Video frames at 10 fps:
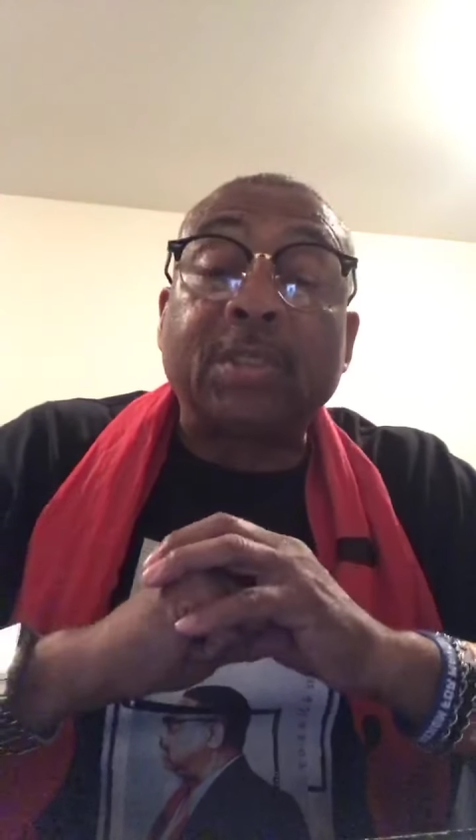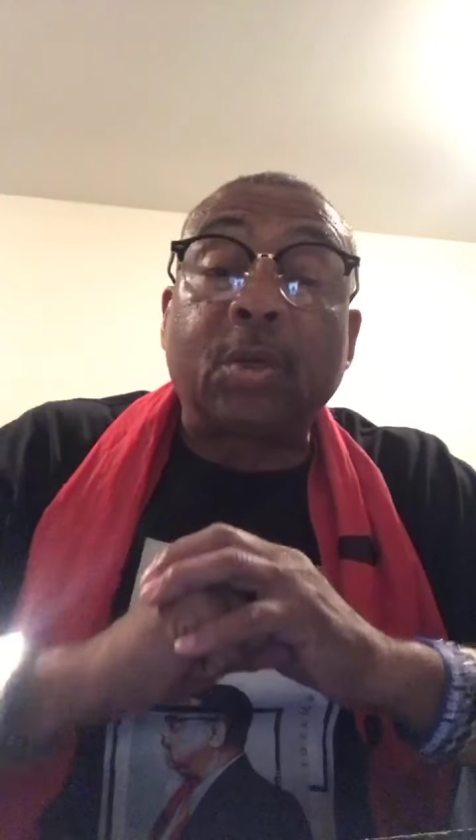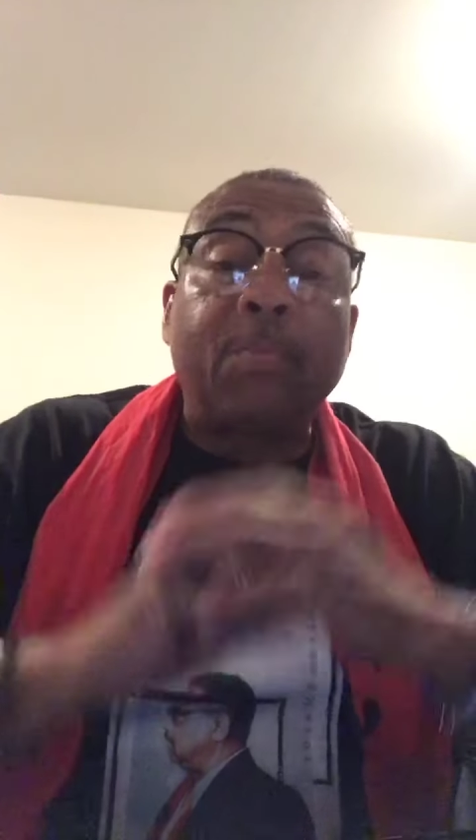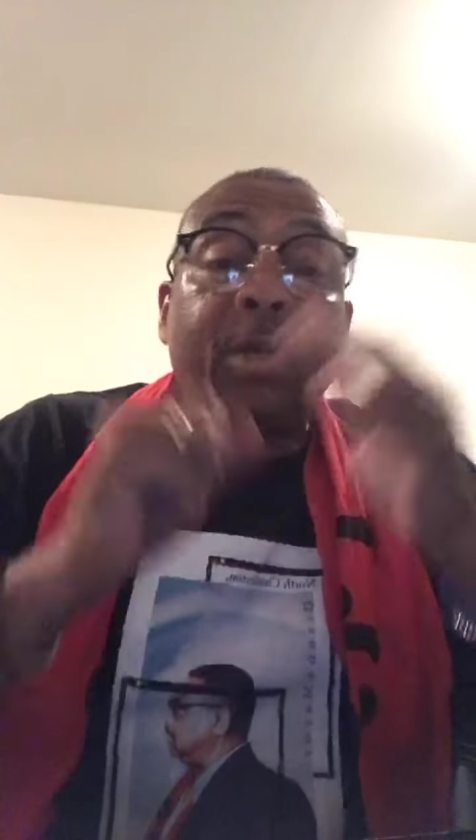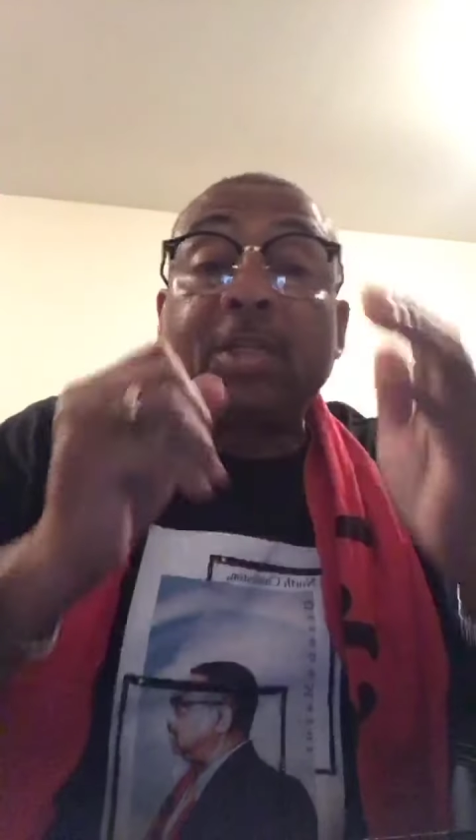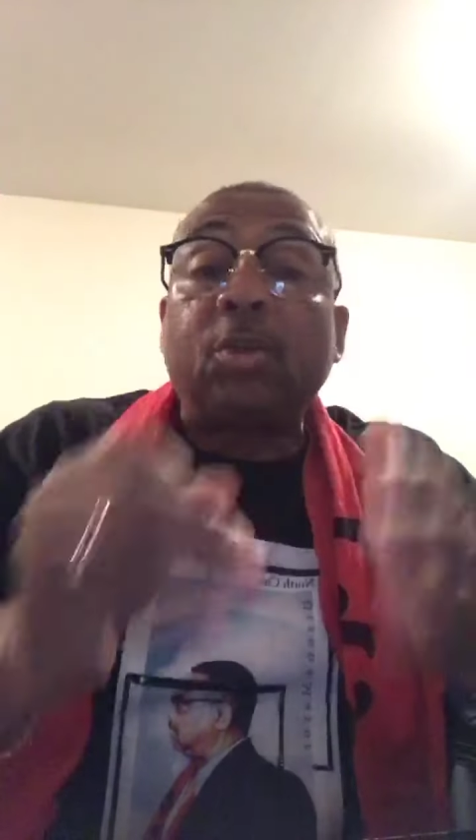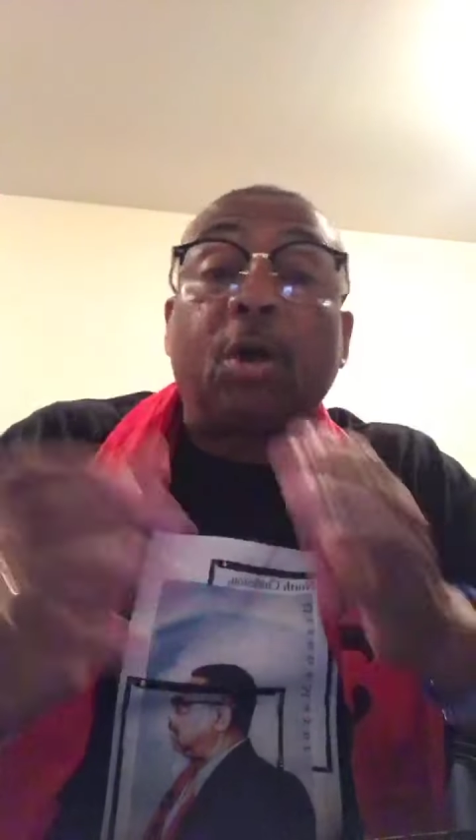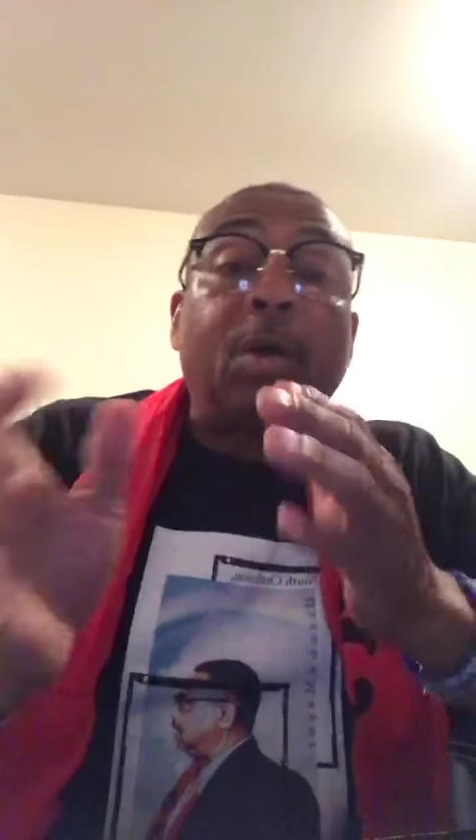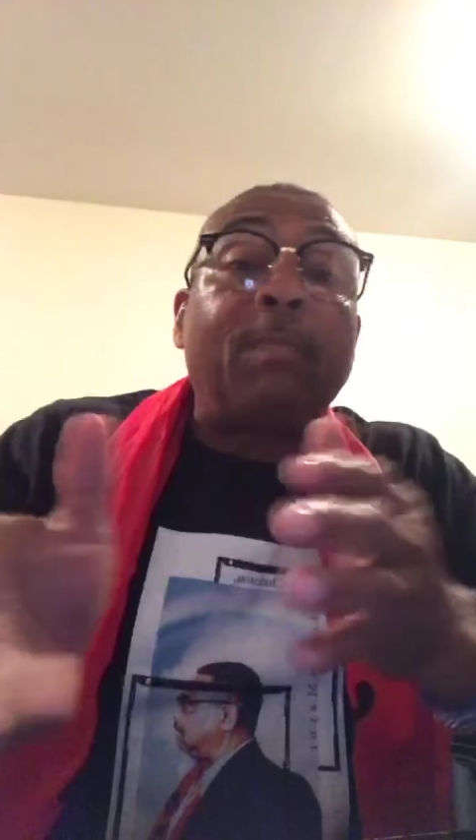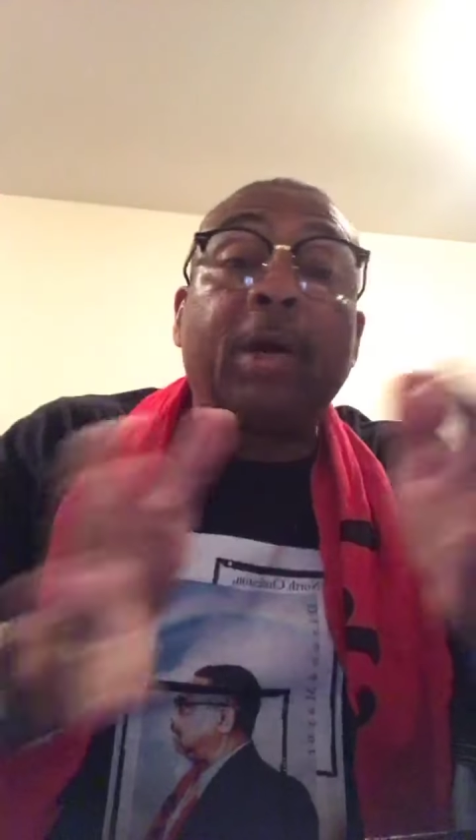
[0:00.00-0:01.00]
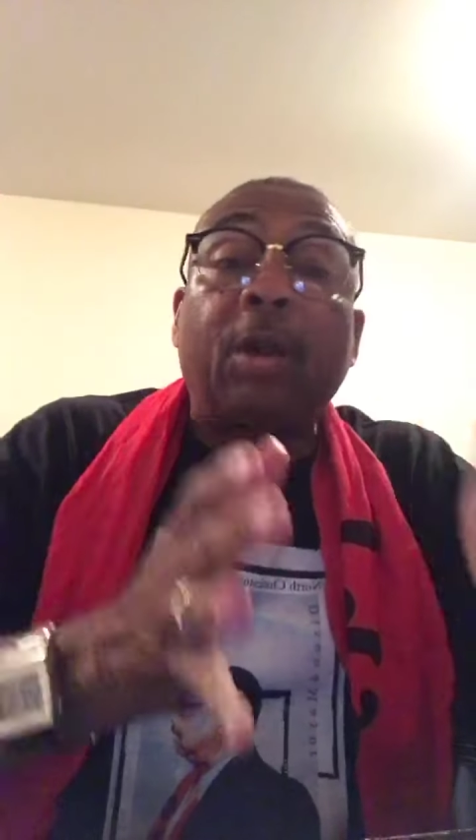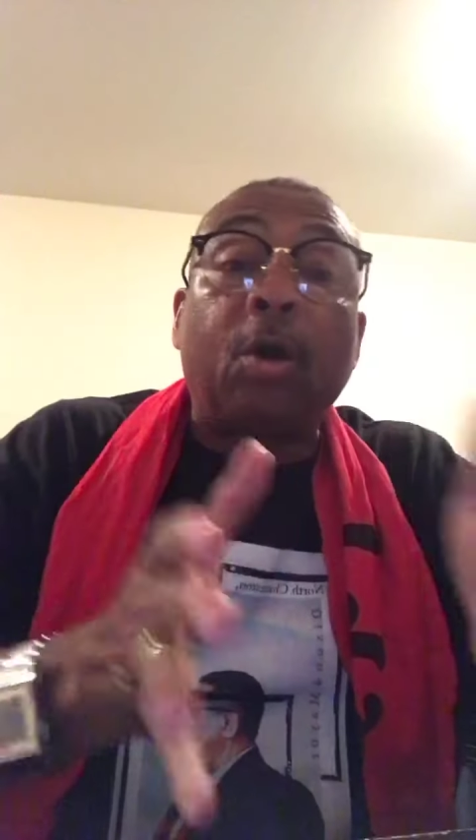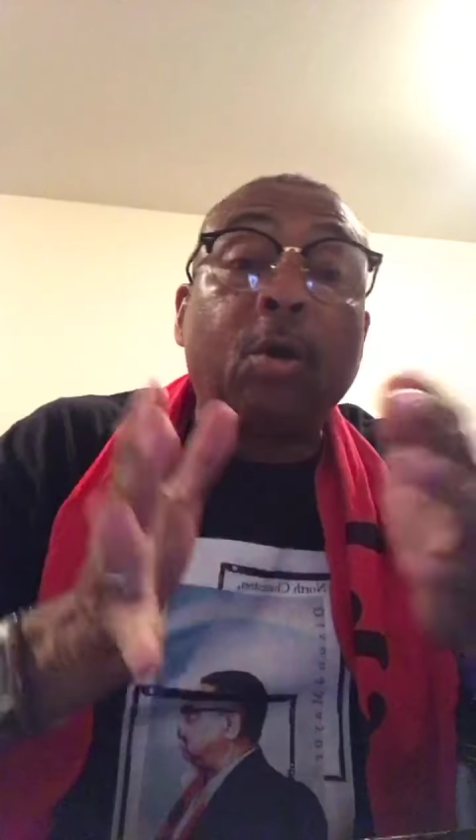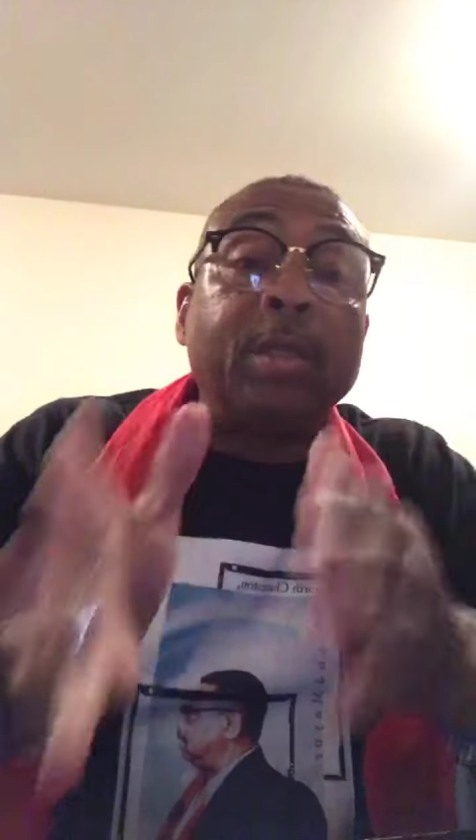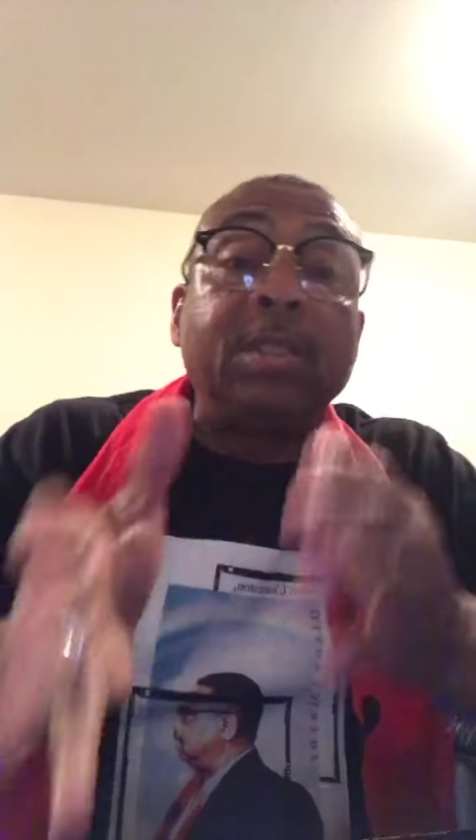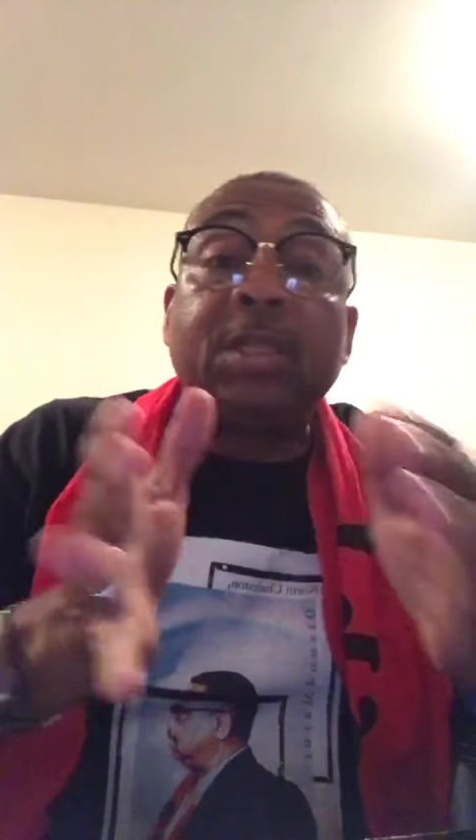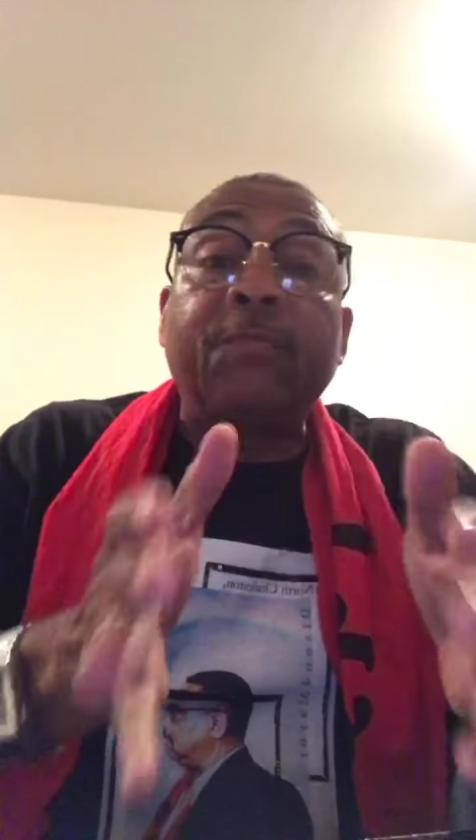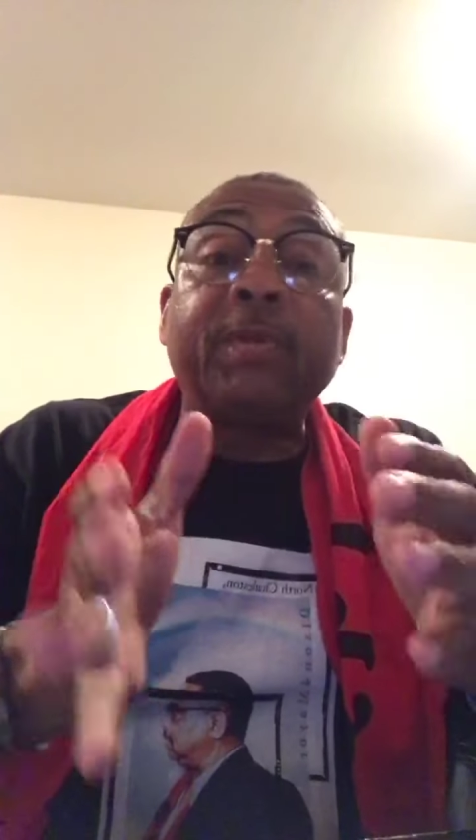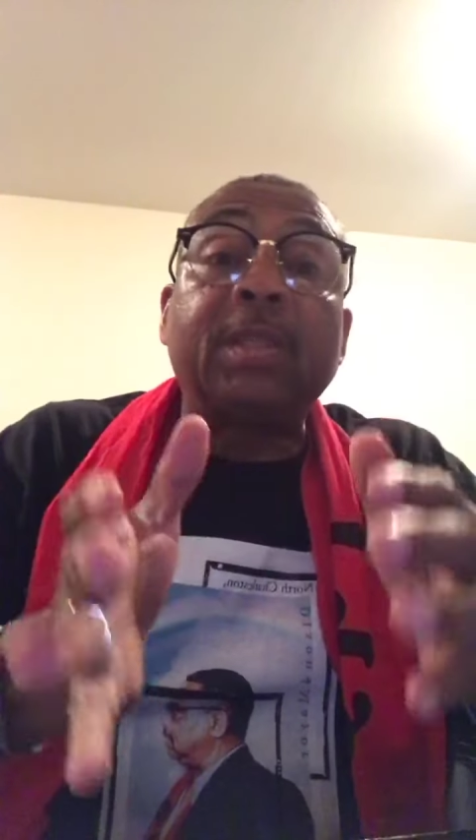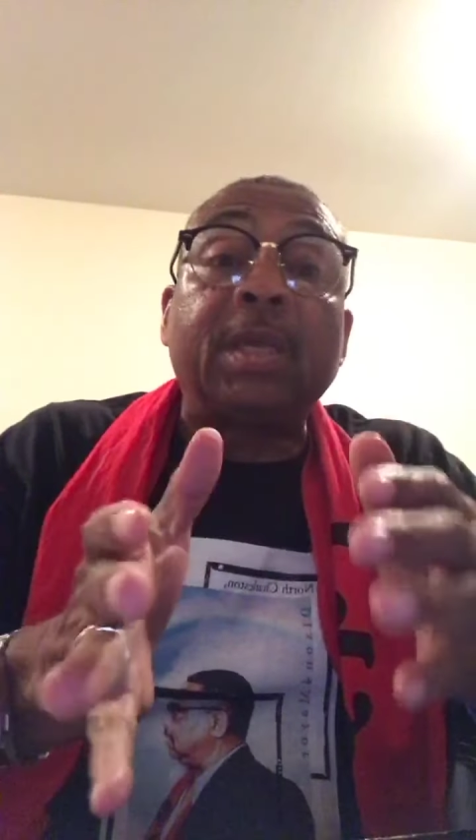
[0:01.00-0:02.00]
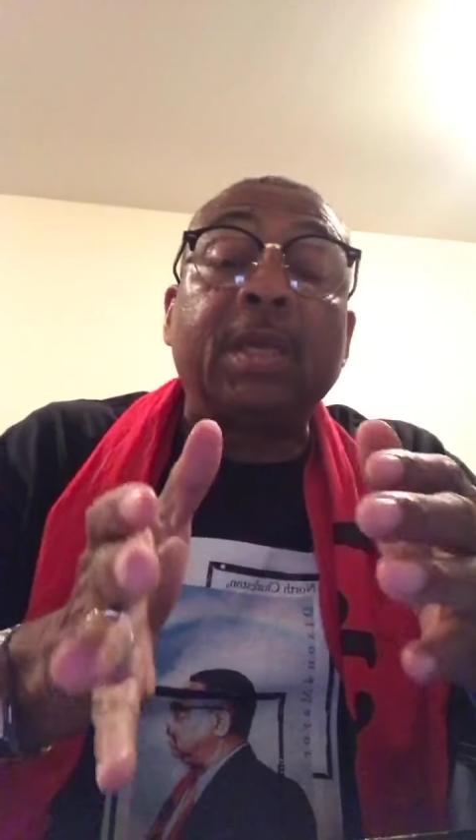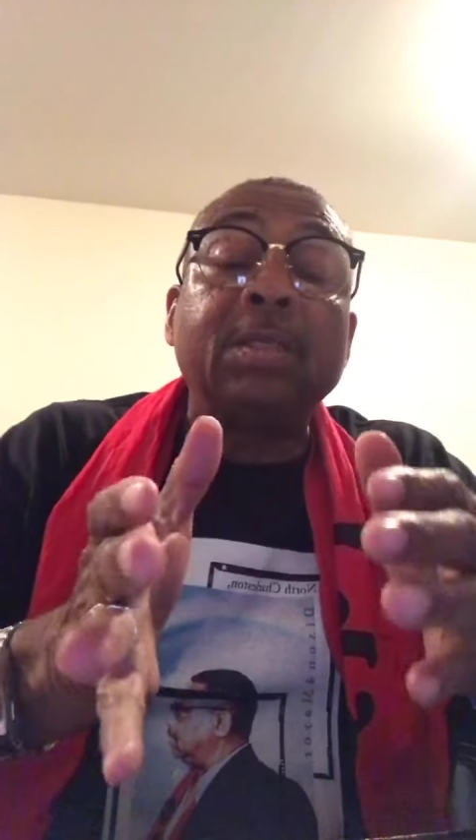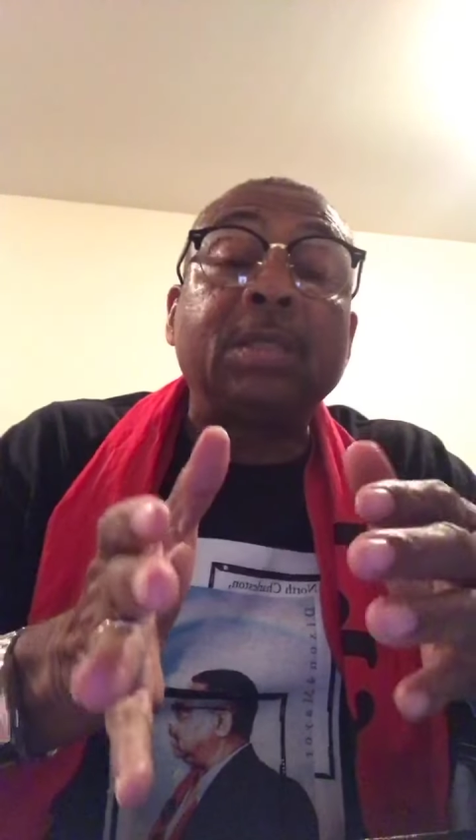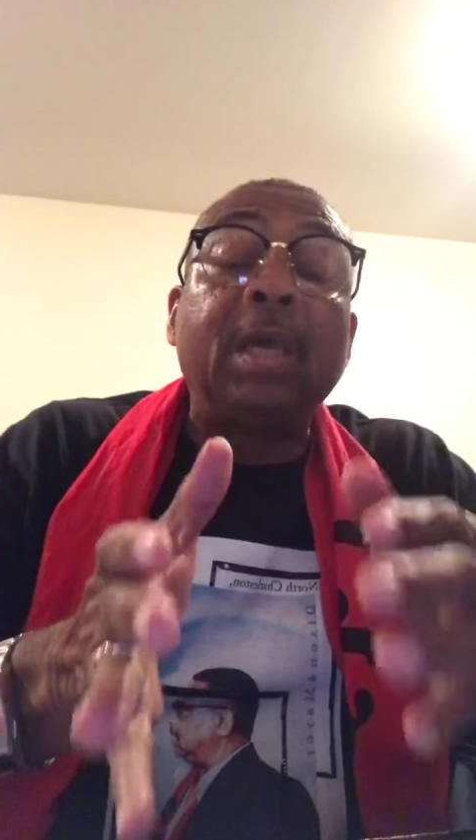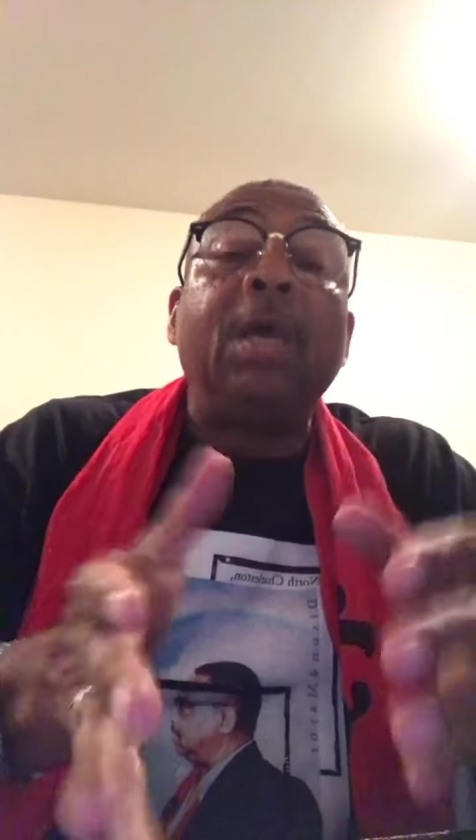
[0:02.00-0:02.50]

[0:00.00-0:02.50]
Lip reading: So I'm going to talk about all these different things.